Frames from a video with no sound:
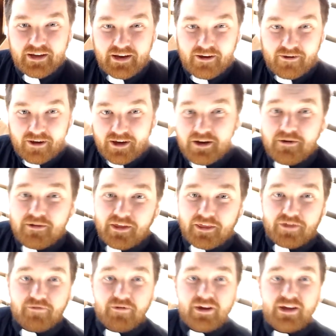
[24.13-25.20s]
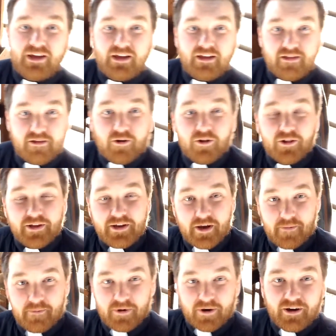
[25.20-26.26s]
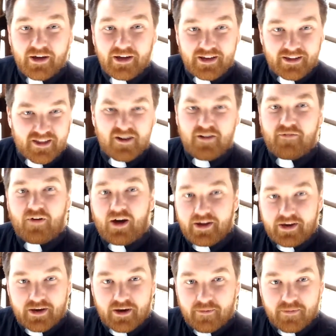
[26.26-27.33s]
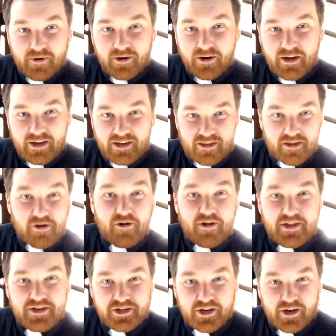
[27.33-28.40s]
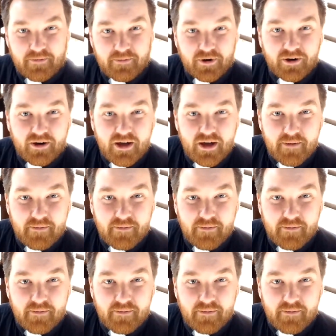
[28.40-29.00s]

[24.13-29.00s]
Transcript: Now, I know that three is a holy number. It's a divine number. It's a Christian number.